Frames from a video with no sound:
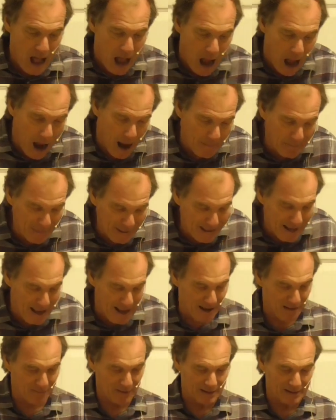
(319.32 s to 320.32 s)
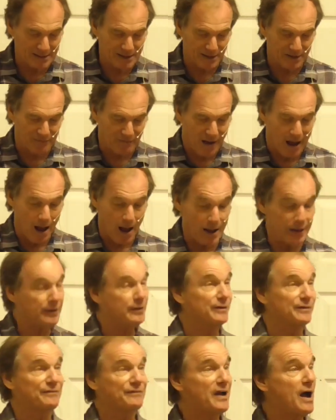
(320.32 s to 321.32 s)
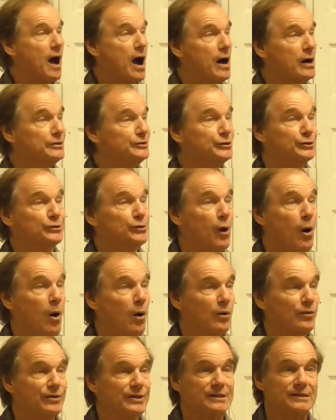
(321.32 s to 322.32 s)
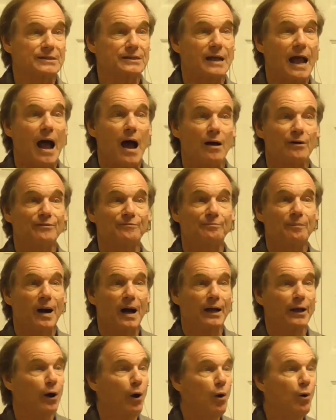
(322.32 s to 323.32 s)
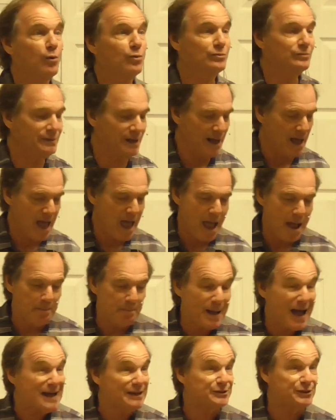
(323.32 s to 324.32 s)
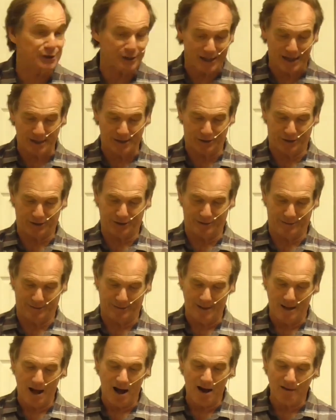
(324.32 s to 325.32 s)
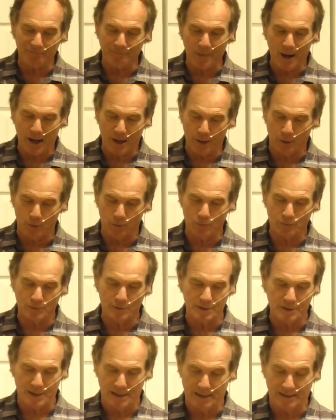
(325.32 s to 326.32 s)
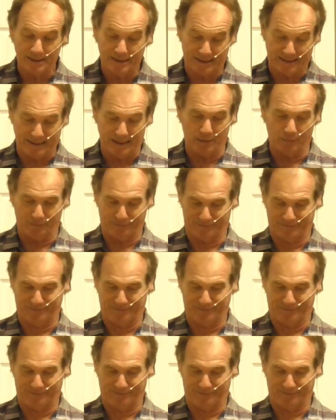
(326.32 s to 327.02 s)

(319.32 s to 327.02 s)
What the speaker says: I'm behaving as if I could have conjured all this out of my own imagination, of my own self.